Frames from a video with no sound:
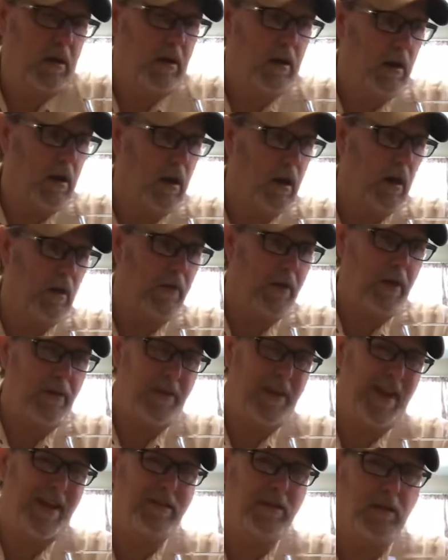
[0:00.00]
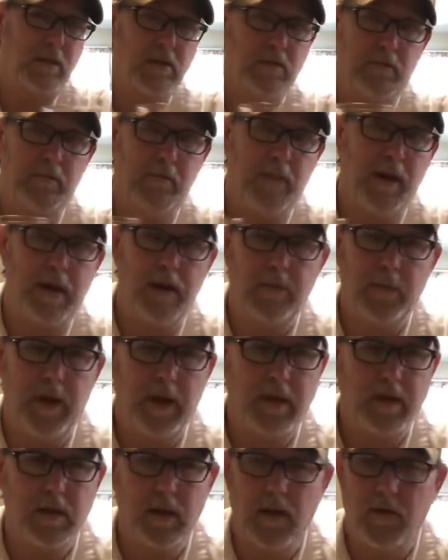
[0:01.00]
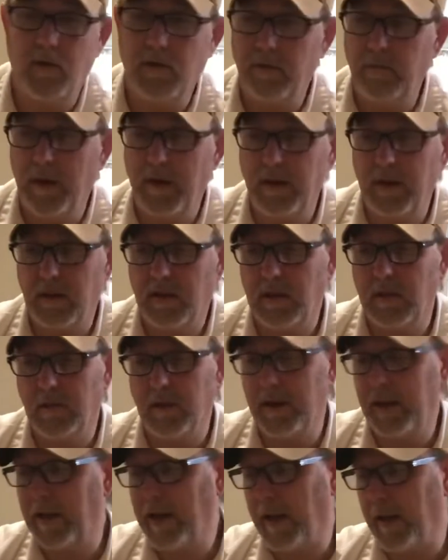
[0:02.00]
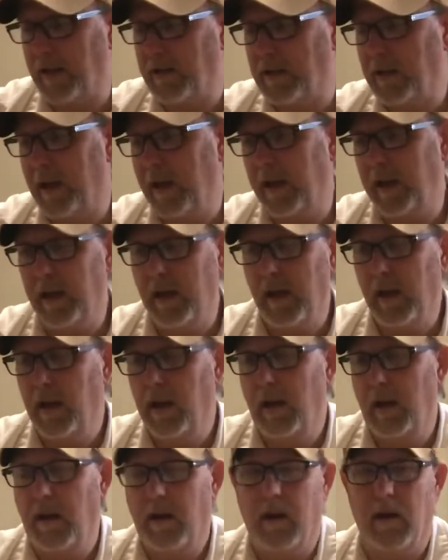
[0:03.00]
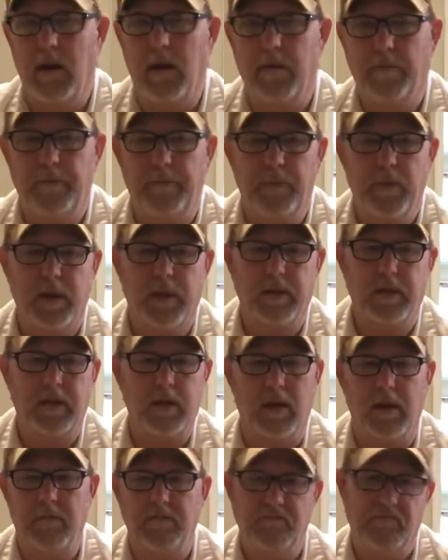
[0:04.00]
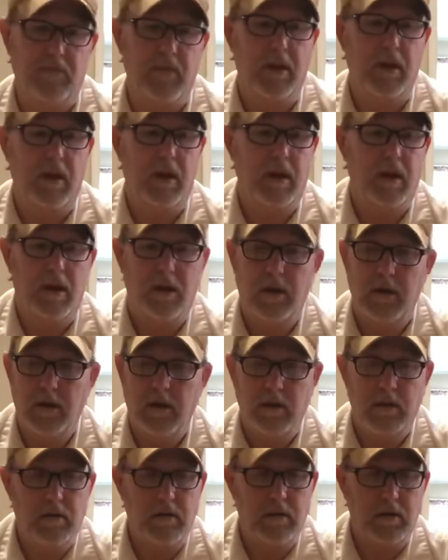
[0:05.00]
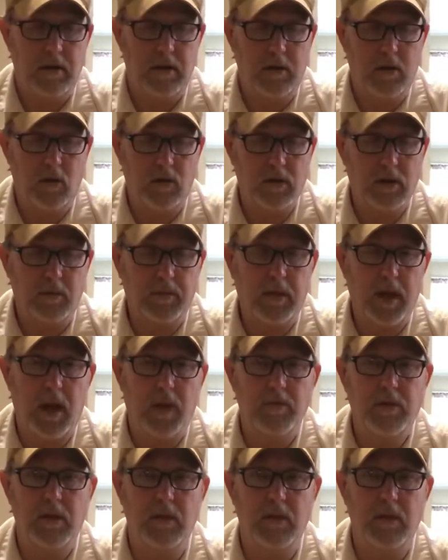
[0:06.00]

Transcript: Uh, that's just my opinion. Others may disagree, like I say, um, but uh, you know sometimes